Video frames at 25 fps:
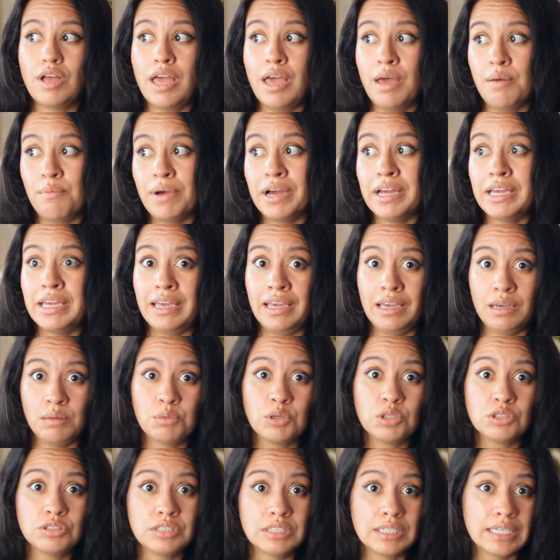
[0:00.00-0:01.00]
am I
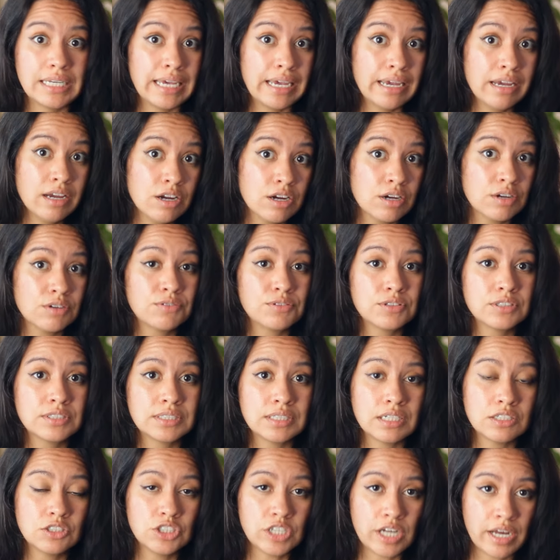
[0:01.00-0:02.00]
able to care for
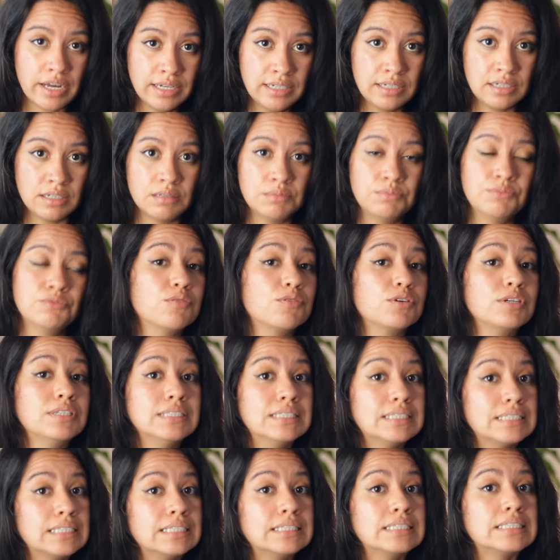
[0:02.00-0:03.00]
such item? For
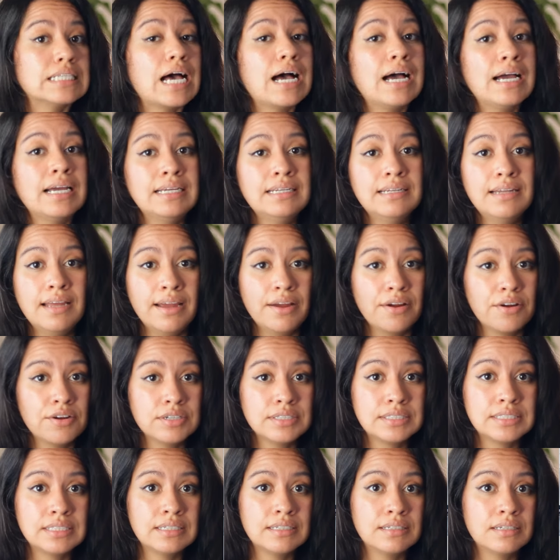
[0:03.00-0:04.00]
instance, I
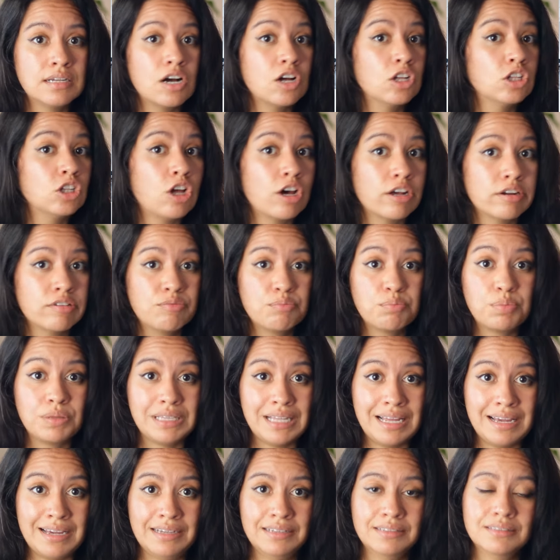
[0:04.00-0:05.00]
inherited a lot of
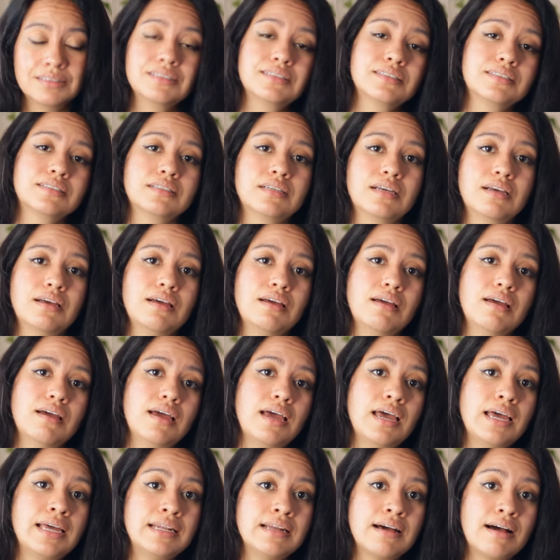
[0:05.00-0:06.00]
plants
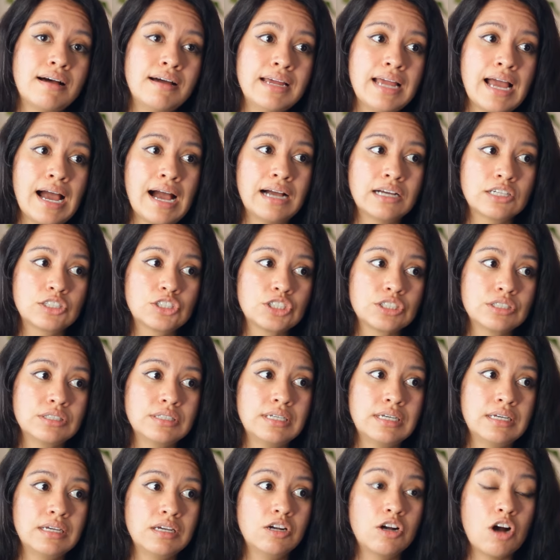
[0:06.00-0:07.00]
and I
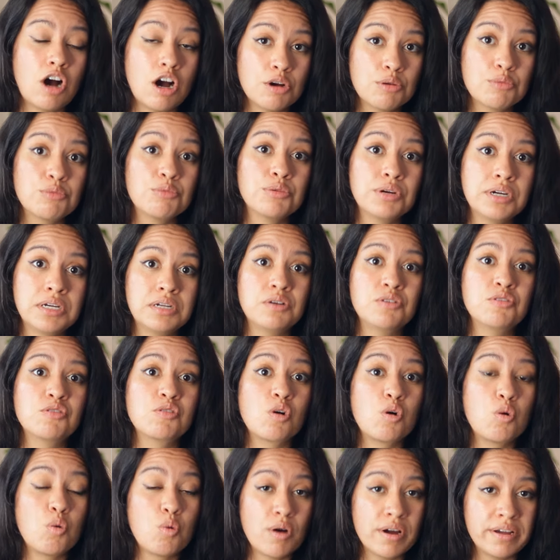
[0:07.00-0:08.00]
actually got rid of
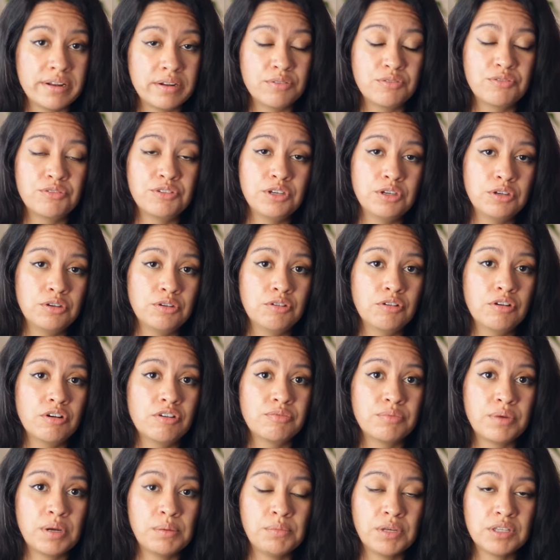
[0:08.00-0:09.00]
quite a few
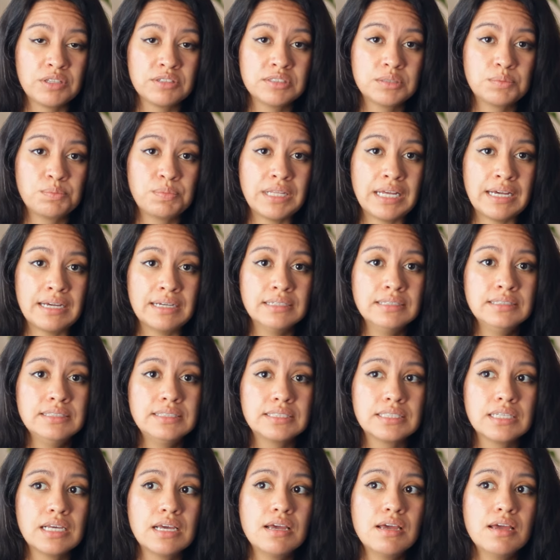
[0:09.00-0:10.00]
of my mother's
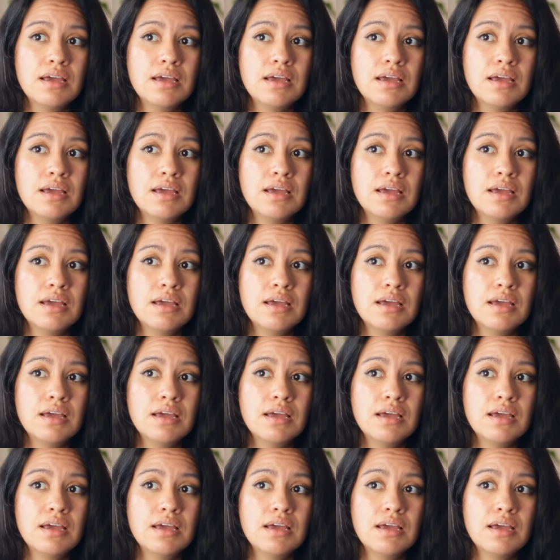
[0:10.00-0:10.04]
plants